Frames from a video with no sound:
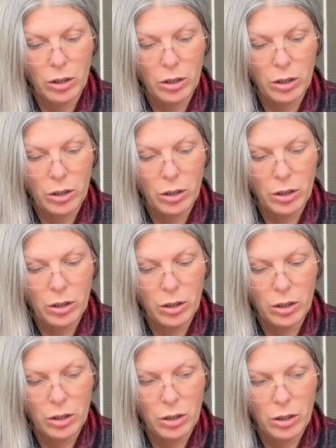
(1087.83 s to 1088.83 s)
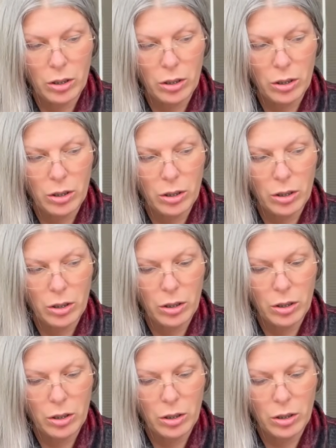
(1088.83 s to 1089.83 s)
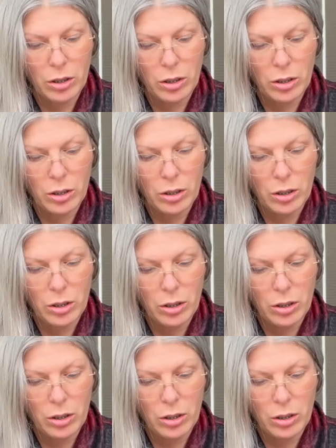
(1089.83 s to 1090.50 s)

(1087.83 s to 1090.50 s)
(silence)